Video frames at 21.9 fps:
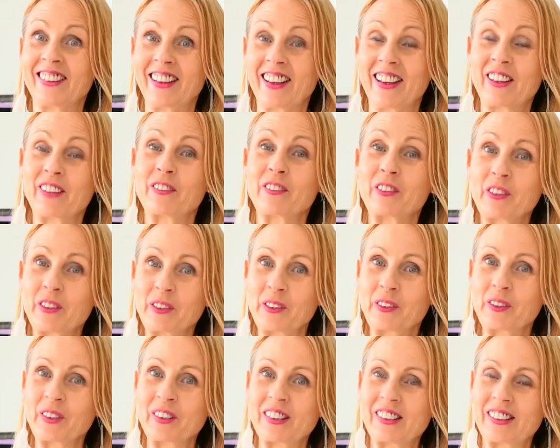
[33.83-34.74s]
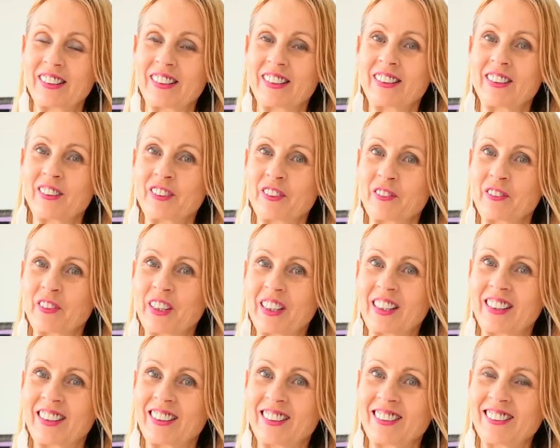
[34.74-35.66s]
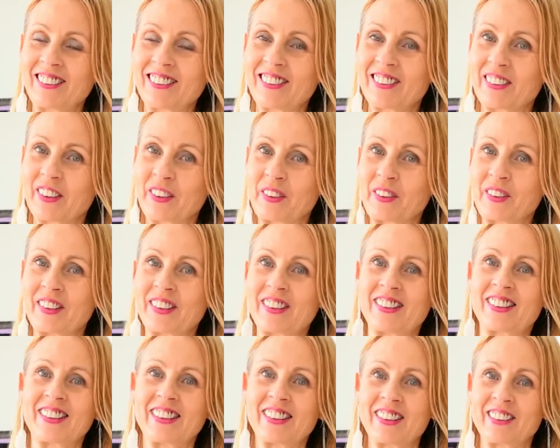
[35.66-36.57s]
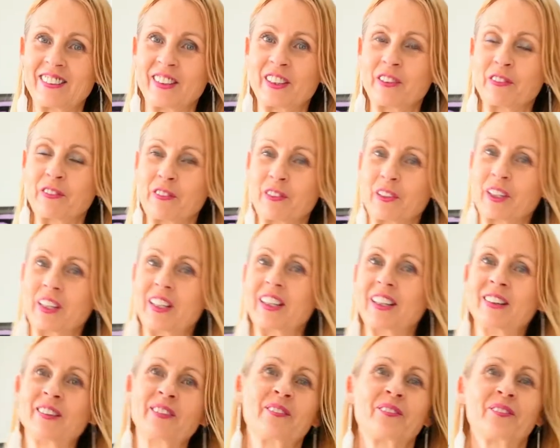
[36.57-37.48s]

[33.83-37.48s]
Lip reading: And of course it is vegan, so it's dairy free